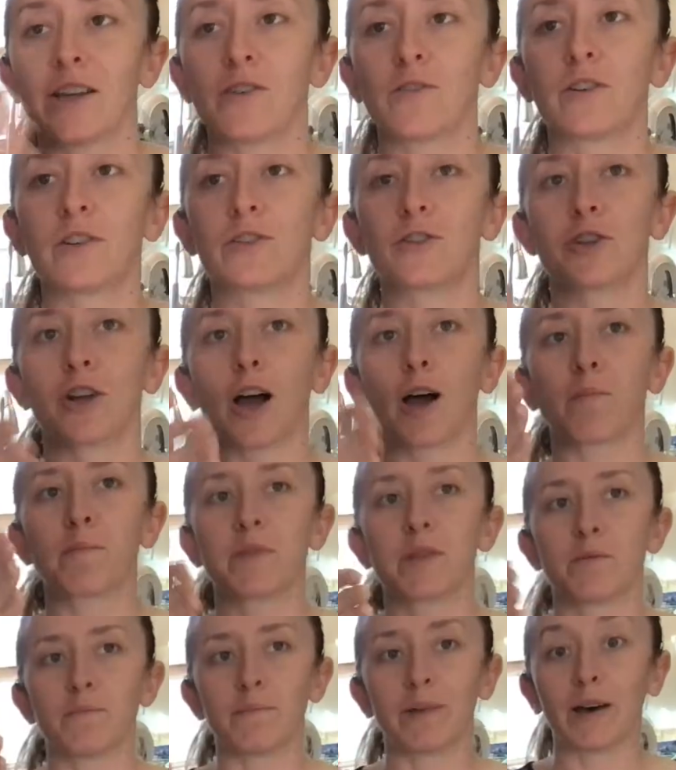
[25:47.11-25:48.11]
You can chop
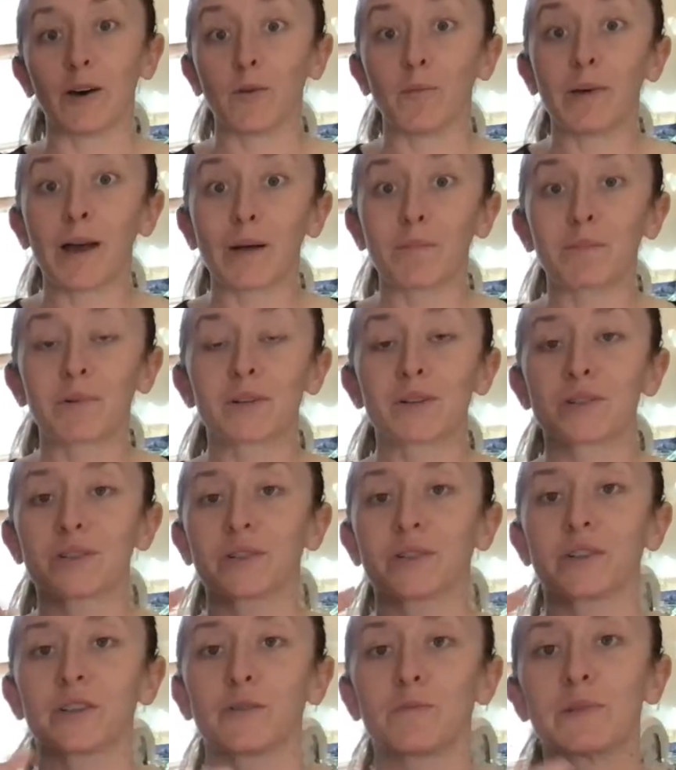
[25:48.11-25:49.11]
the bell peppers a
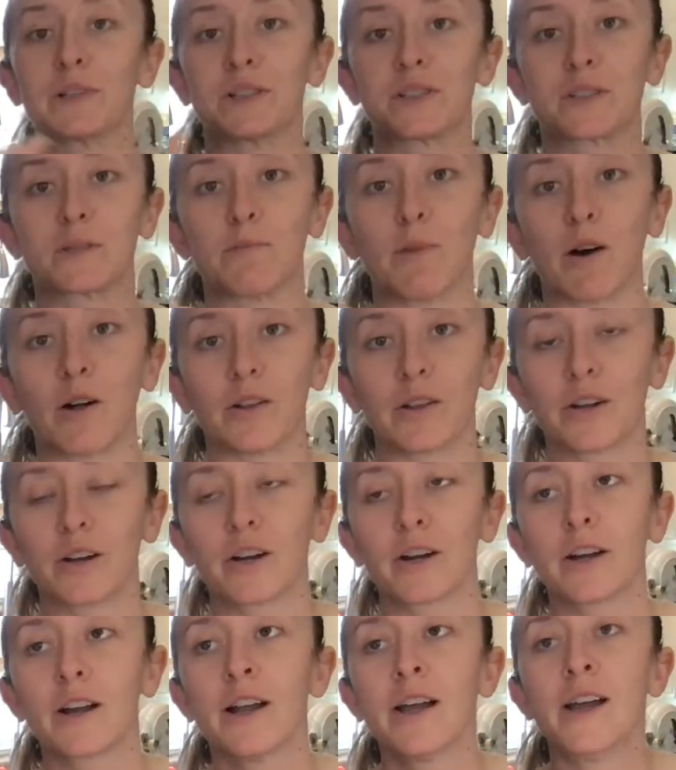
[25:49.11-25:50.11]
little bit
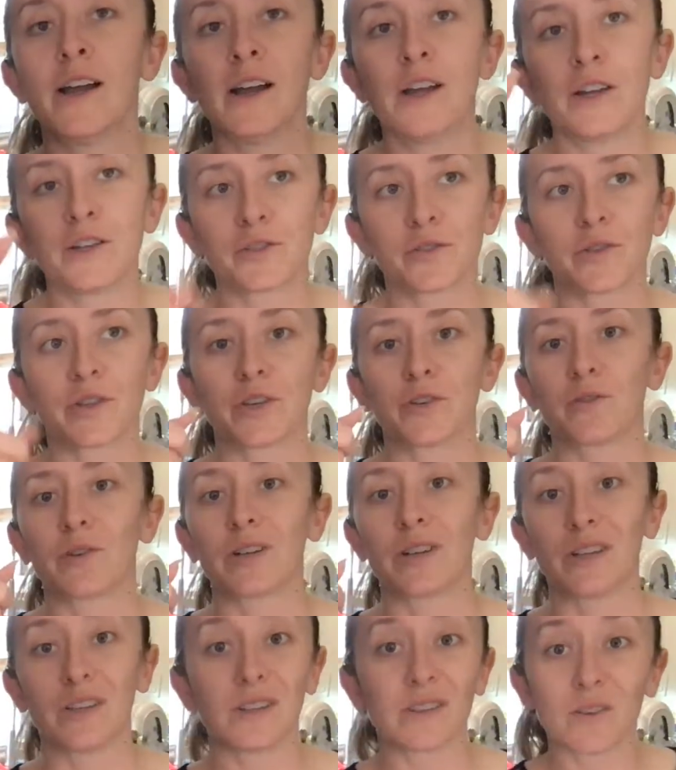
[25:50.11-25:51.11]
smaller so that you
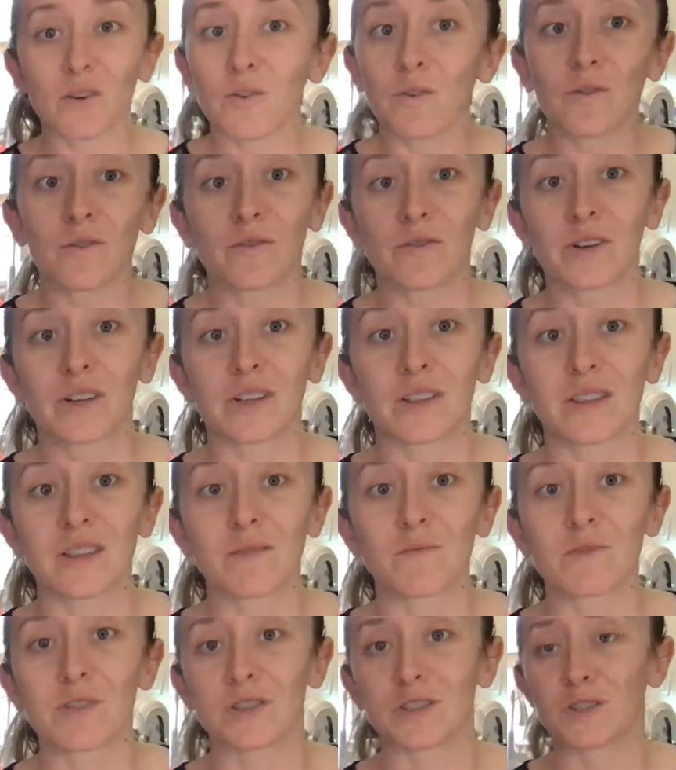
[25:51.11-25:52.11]
can eat the whole freaking
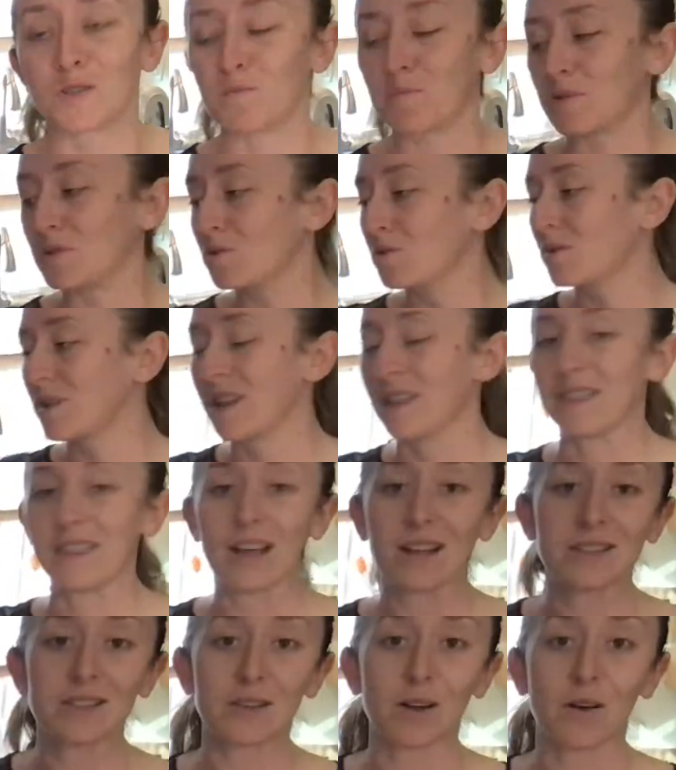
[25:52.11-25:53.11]
thing with a spoon.
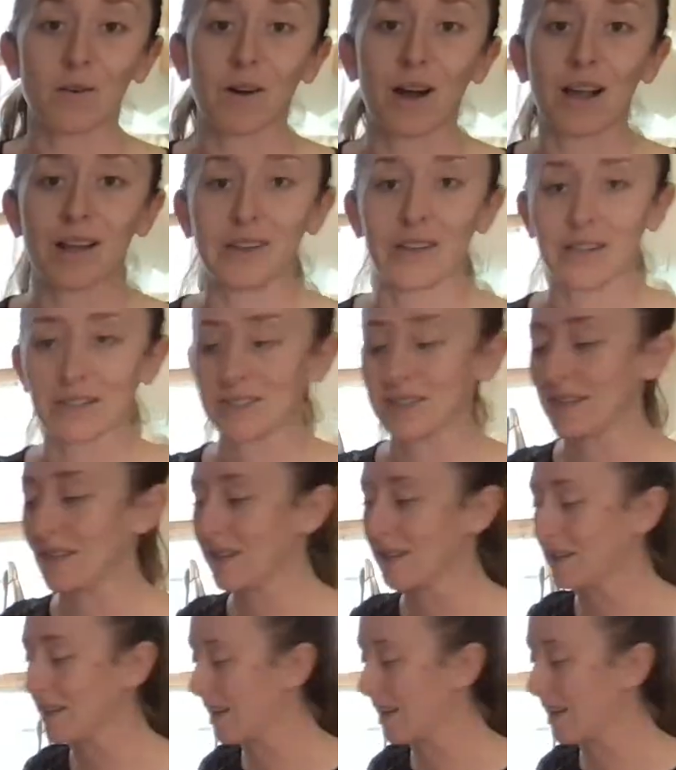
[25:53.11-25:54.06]
That's how I like to eat